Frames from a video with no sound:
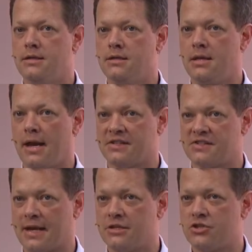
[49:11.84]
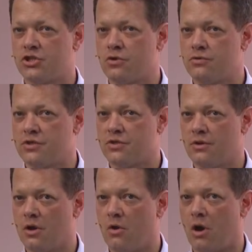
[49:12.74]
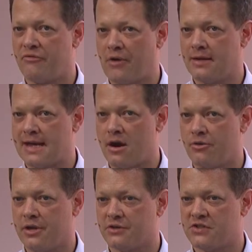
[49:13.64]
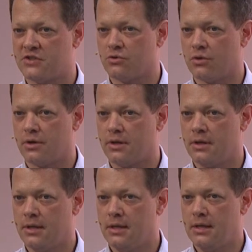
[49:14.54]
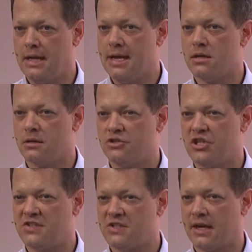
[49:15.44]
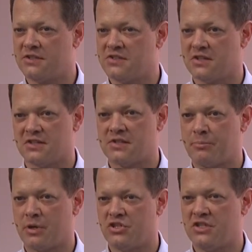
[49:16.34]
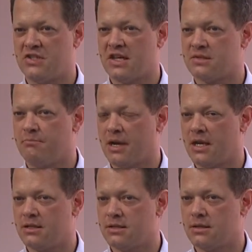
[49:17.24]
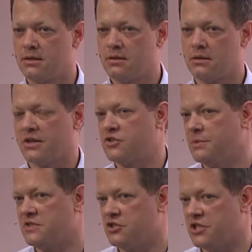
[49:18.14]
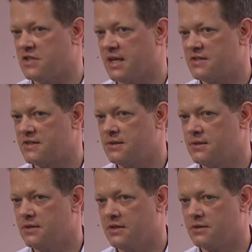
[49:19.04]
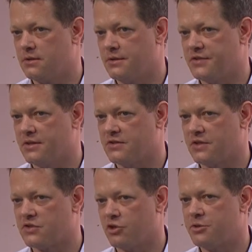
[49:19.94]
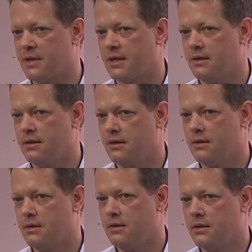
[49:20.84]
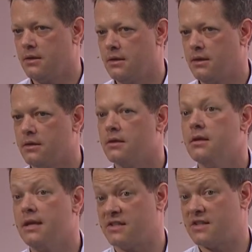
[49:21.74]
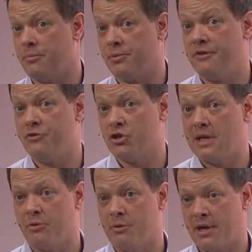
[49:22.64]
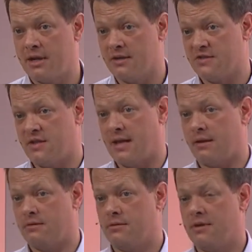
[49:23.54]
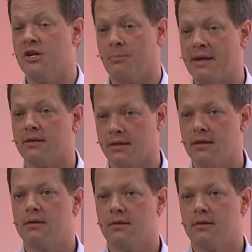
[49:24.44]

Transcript: Yes, I don't know offhand how they're stored in GCS. Is it a separate GCS bucket? I assume it's in GCS. In, is it in a storage bucket? Uh, yeah. Yes, I believe you could label the bucket and see that independently.